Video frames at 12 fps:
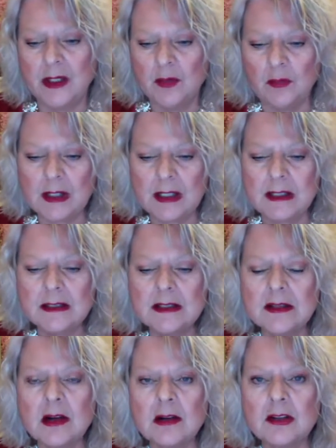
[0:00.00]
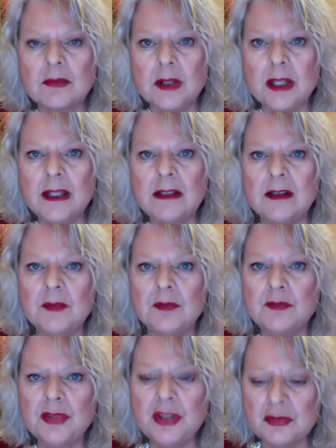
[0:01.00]
We can start creating
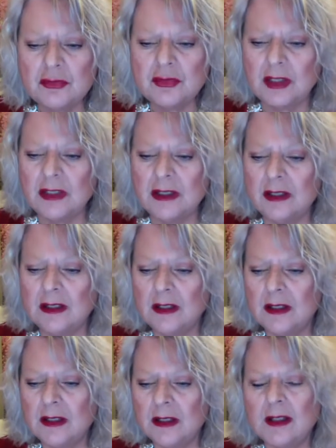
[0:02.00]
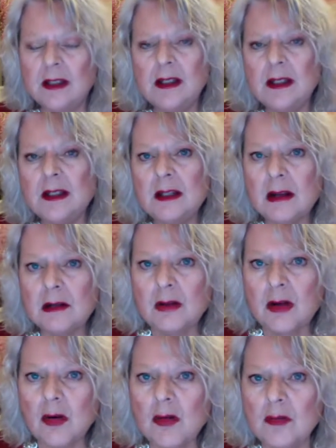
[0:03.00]
beauty in our
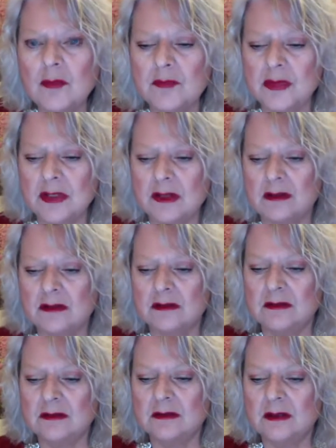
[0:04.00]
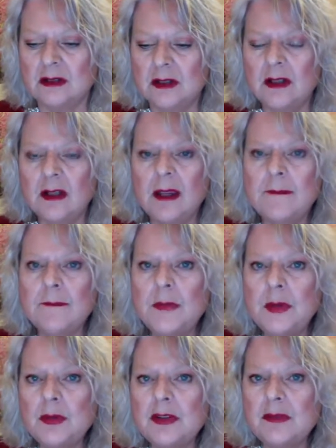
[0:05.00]
homes and
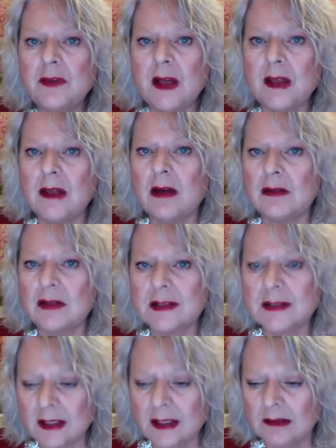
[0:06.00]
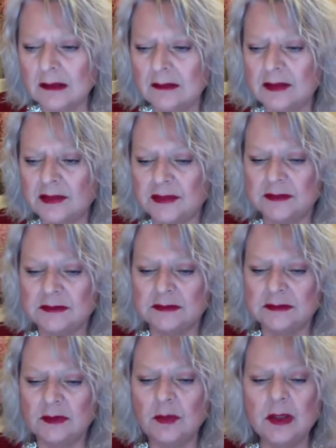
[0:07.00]
beautify ourselves
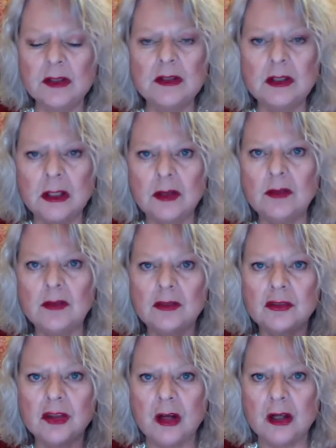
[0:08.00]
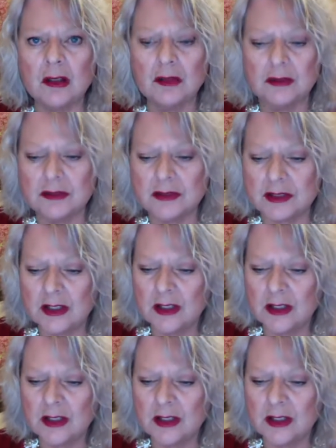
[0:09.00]
with clothes, colors,